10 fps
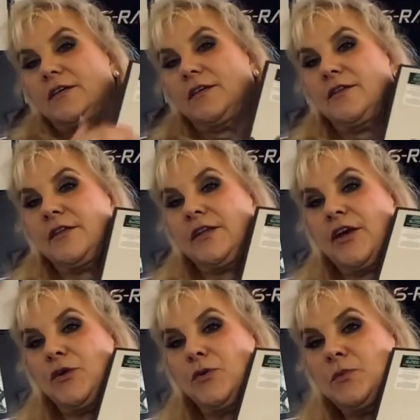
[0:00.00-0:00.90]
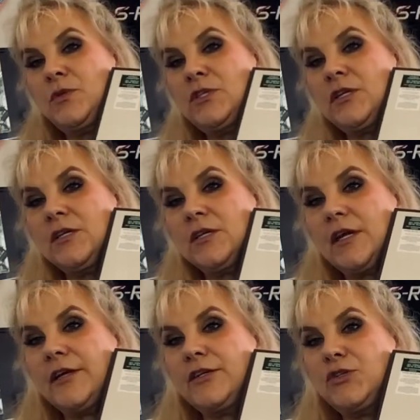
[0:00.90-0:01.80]
the gnomes
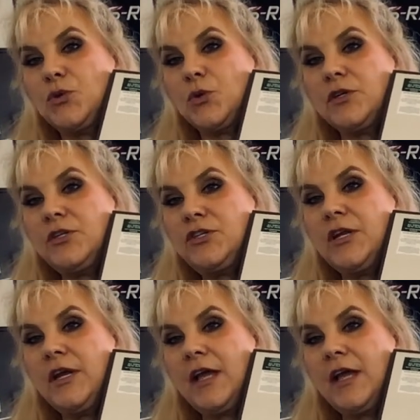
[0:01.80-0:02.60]
and George.